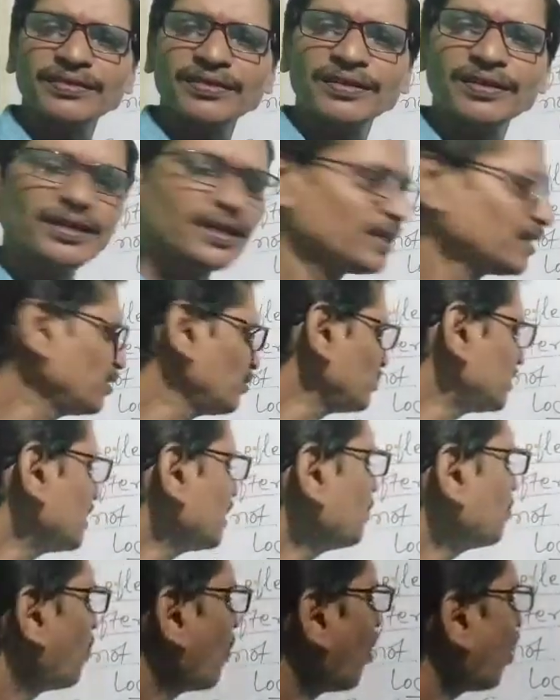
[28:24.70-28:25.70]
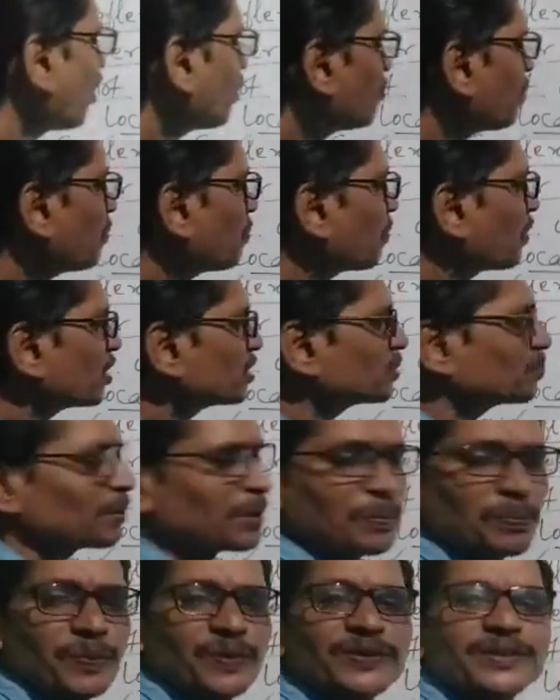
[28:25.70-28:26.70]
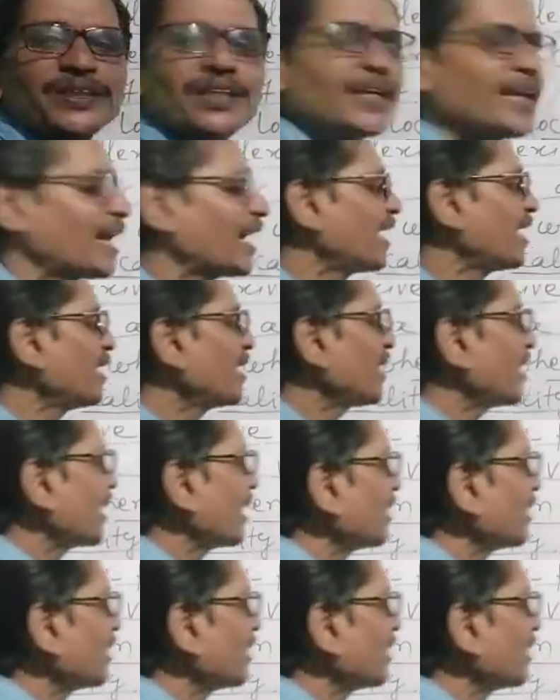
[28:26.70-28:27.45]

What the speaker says: You see, verb plus preposition and